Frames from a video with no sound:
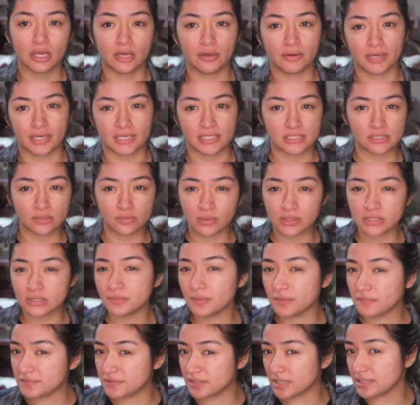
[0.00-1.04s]
Okay, so once
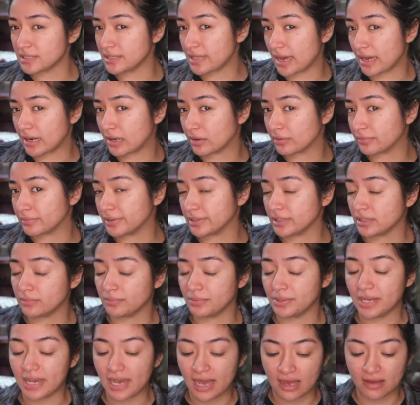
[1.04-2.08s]
we've done that already,
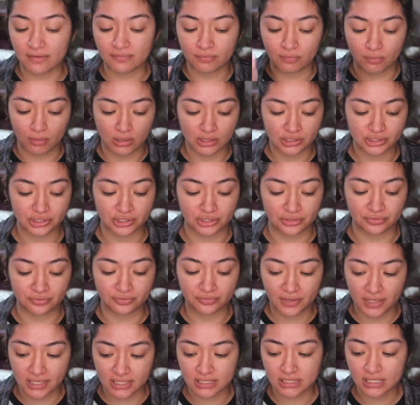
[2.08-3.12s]
we have washed our
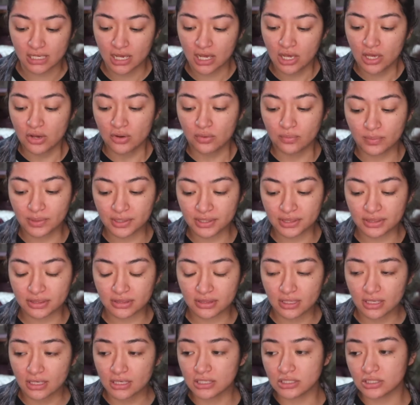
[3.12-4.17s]
face with
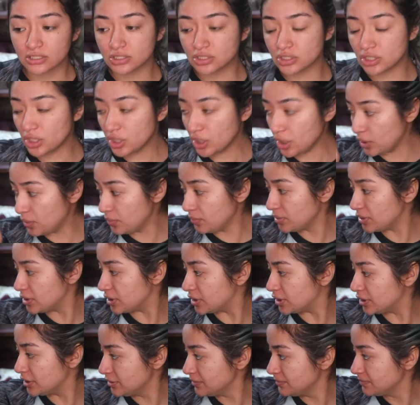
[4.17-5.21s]

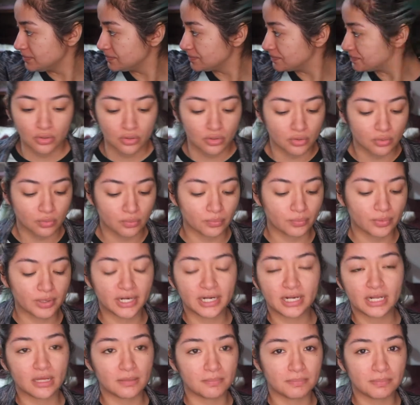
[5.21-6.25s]
toner. We're gonna